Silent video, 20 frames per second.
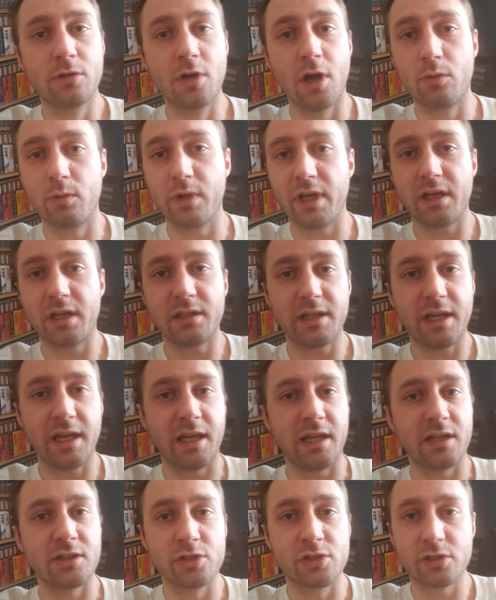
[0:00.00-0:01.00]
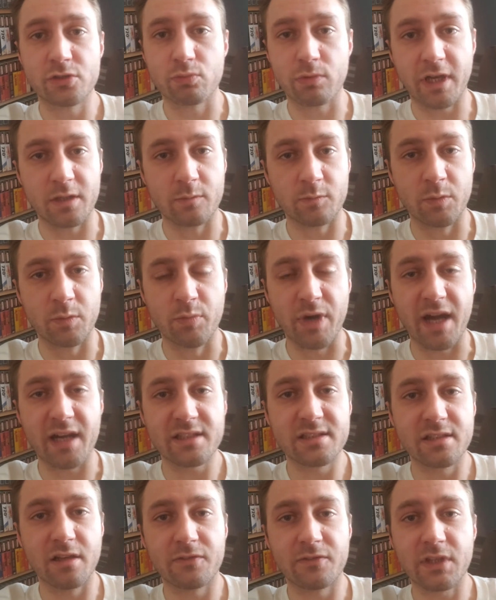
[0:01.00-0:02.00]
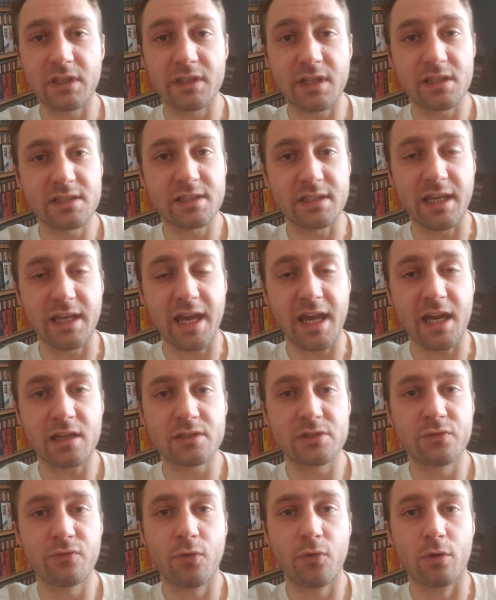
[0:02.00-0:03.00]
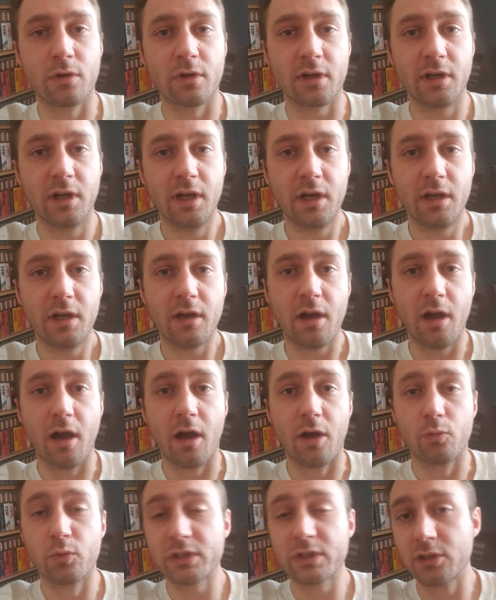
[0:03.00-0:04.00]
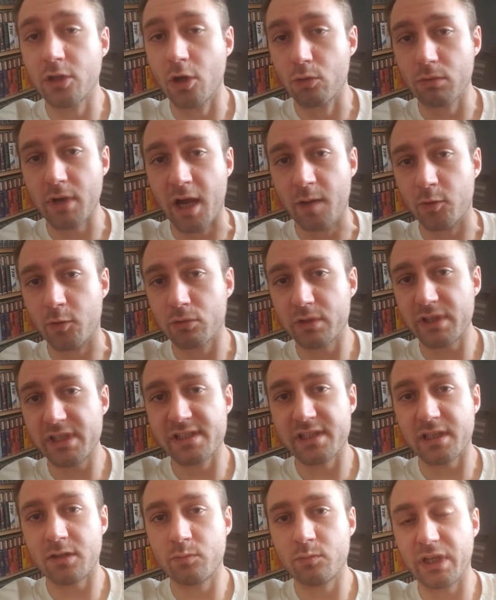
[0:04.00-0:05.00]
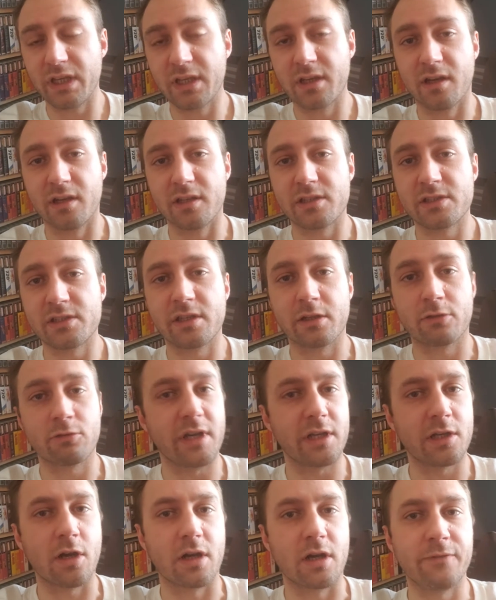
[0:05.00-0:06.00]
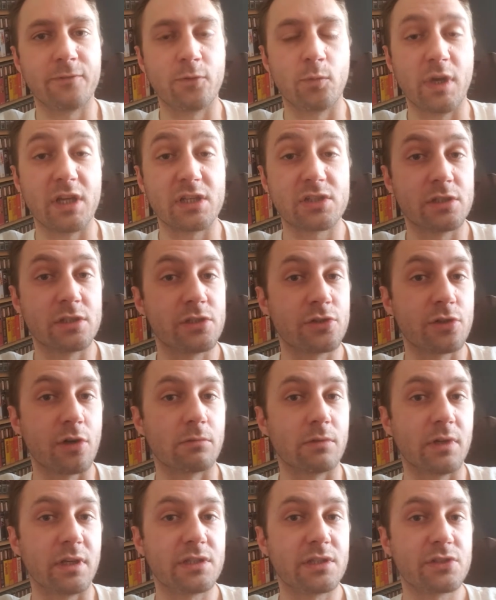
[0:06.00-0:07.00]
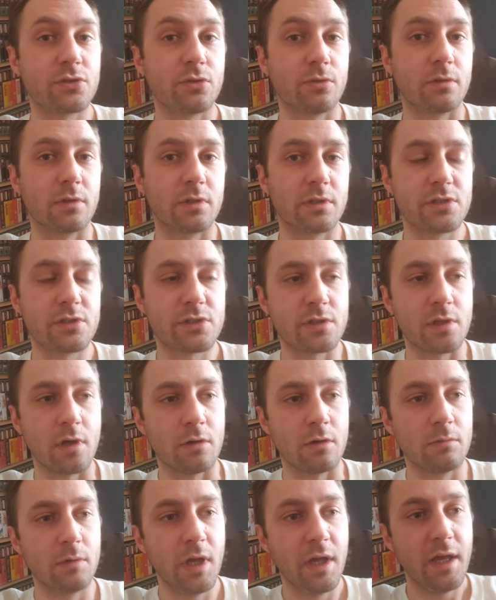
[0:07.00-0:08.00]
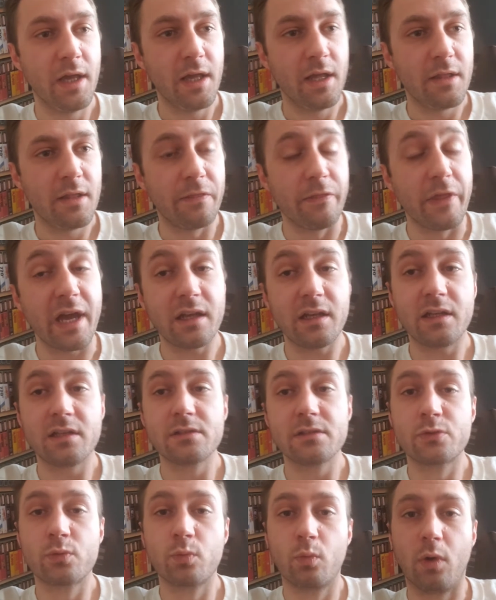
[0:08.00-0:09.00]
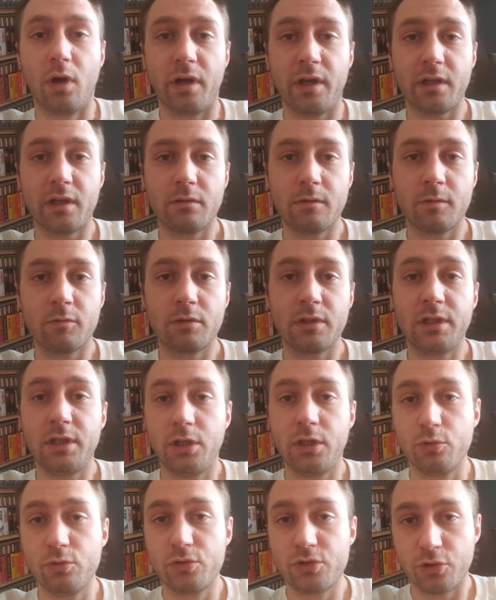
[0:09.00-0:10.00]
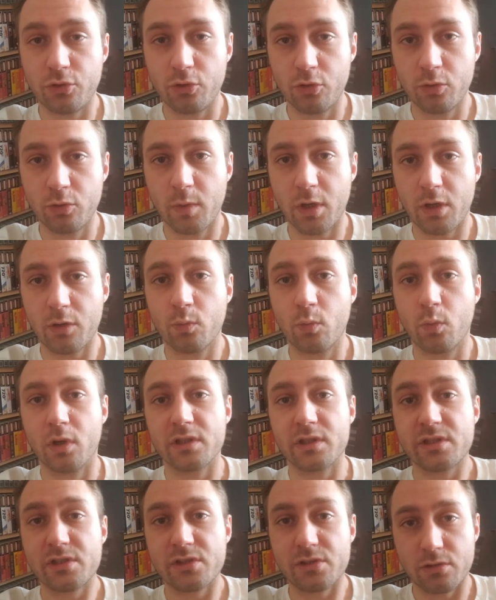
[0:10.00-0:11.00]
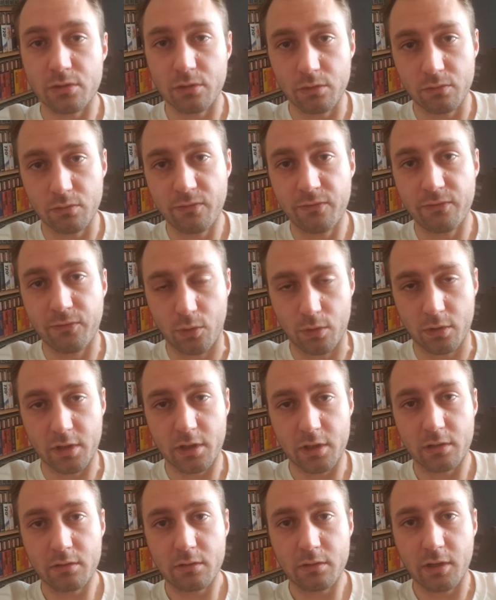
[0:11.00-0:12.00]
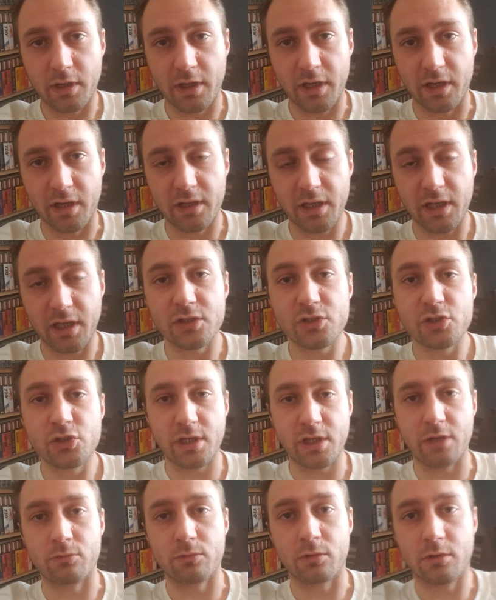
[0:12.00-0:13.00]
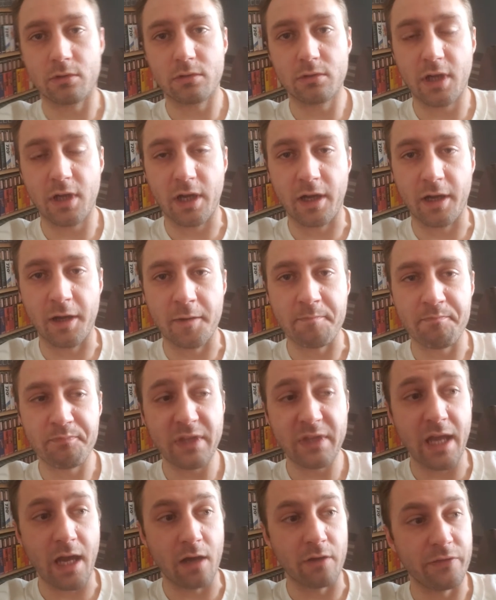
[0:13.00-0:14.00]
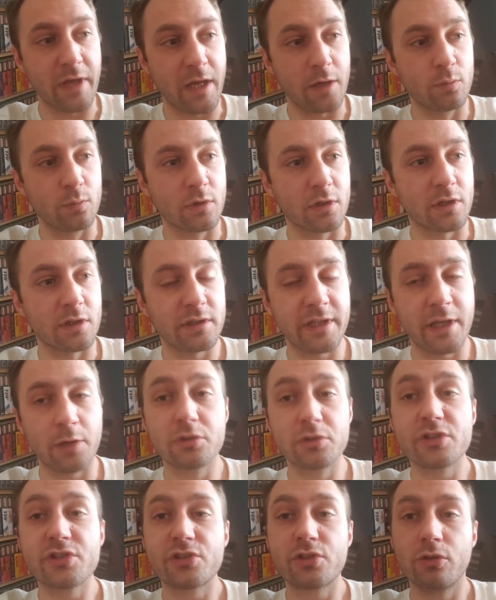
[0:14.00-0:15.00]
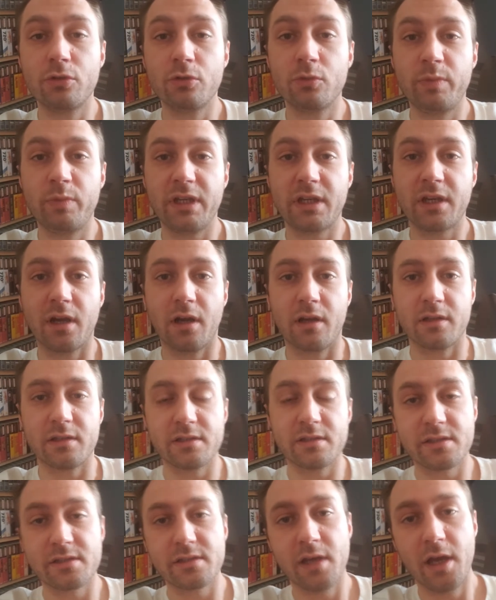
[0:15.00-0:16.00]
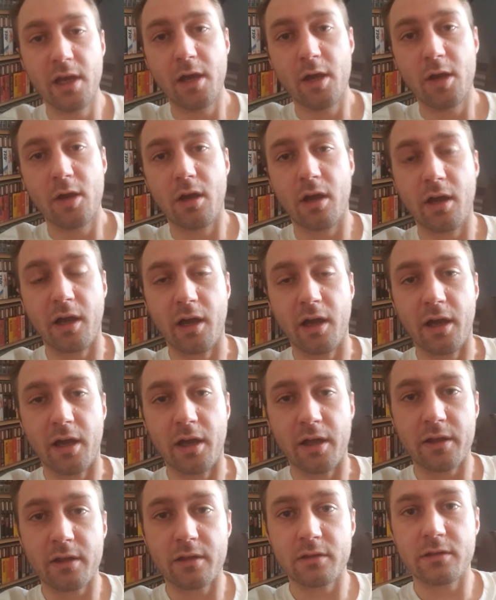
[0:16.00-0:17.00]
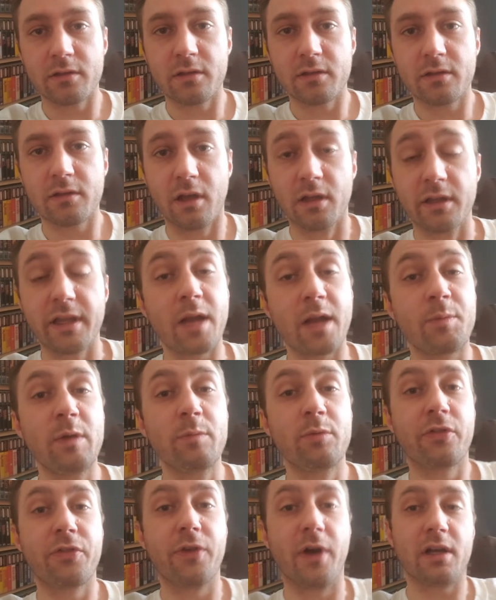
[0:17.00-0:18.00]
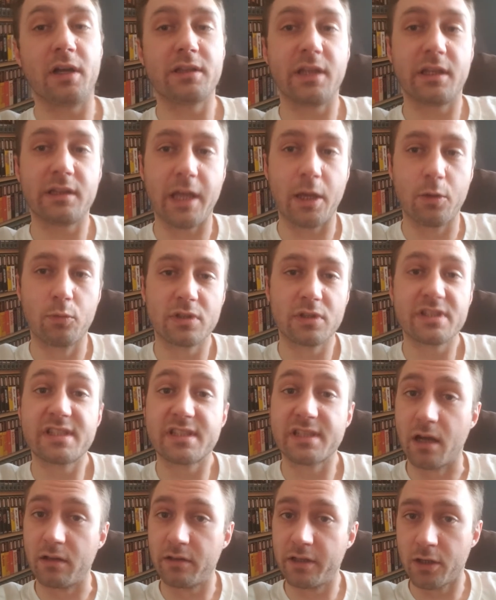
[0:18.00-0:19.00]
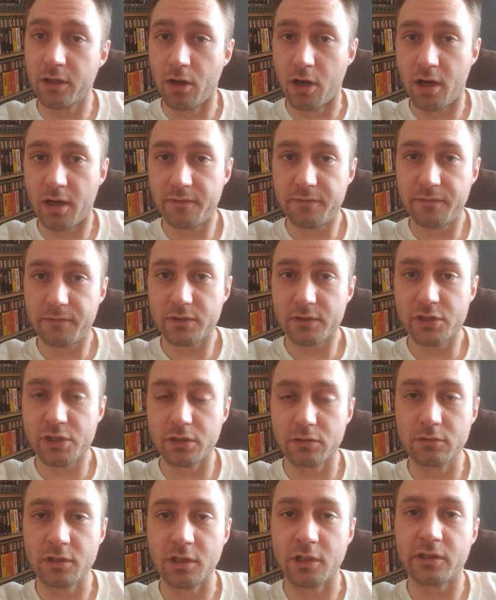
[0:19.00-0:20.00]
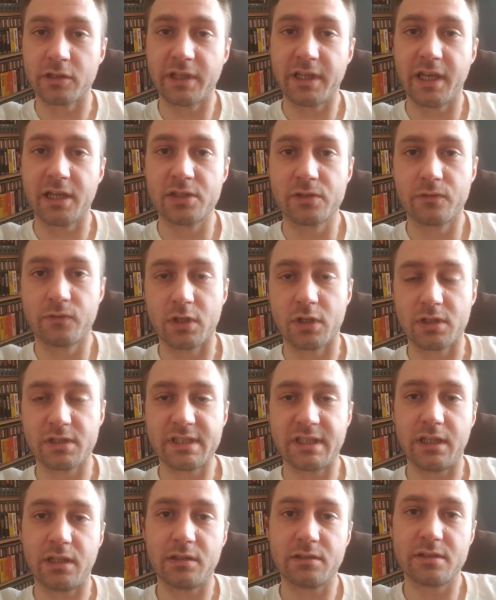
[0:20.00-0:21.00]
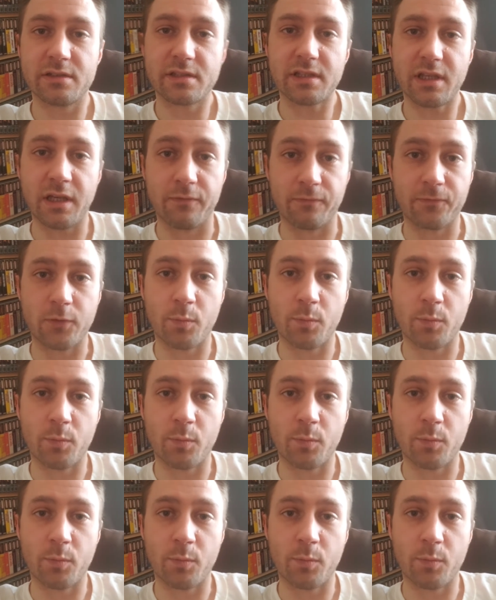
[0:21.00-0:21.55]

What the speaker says: to go in and just randomly buy stuff that they see ads for with no rhyme or reason because the credit card information is already stored. So that is what YouTube was sued for in general. Now they were sued because a lot of people thought that they were selling off children under the age of 13's